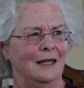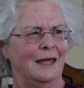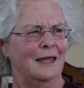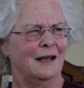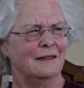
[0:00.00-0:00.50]

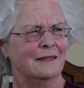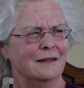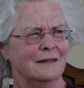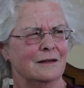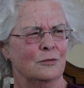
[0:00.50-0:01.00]
And I
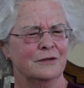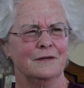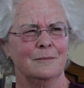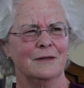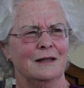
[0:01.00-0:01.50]
think there was
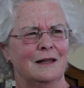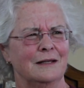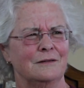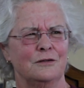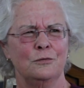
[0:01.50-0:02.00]
something
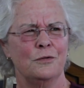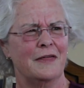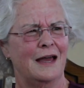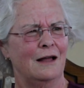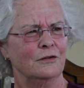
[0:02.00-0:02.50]
like
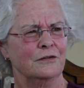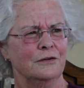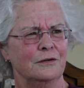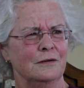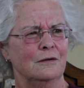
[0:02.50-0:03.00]

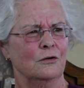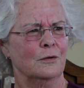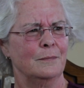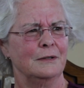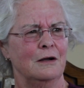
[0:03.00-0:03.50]
2,000
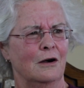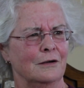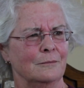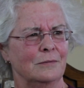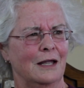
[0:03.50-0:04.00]
urban
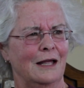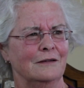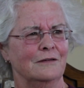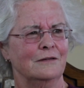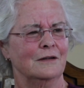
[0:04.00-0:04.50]
garden
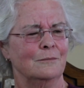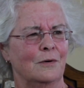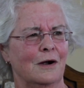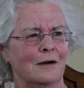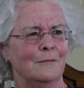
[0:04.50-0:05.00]
plots in
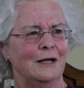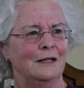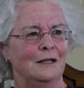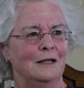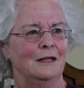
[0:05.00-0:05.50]
Parma
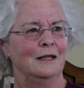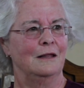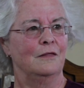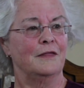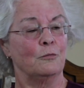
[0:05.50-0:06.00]

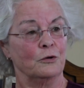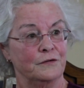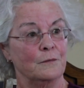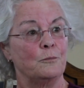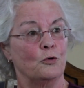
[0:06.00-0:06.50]
that were
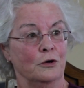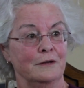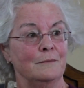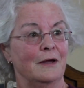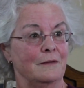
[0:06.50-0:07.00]

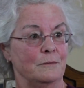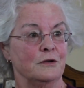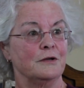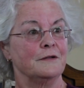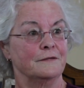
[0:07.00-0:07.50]
supported by the
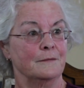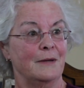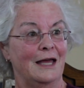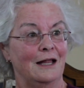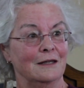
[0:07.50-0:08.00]

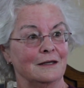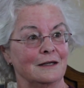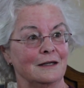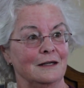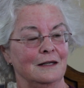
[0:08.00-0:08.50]

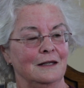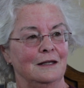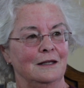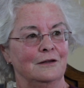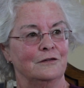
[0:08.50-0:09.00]
municipality.
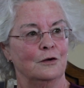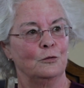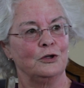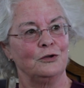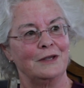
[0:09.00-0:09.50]
So
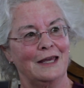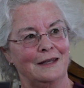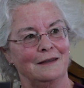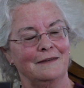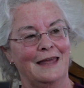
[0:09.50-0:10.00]
when you
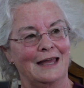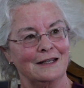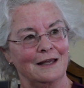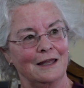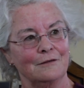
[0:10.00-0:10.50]
get
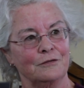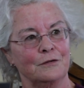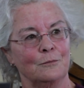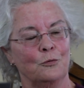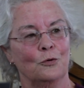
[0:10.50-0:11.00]
that kind of
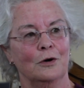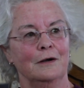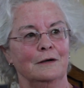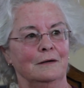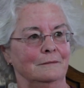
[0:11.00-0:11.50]

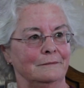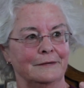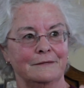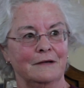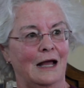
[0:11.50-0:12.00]
support,
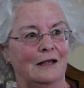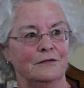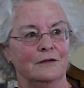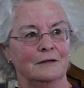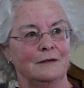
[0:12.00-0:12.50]
the
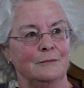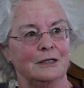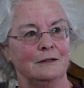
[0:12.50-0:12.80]
sky's the limit.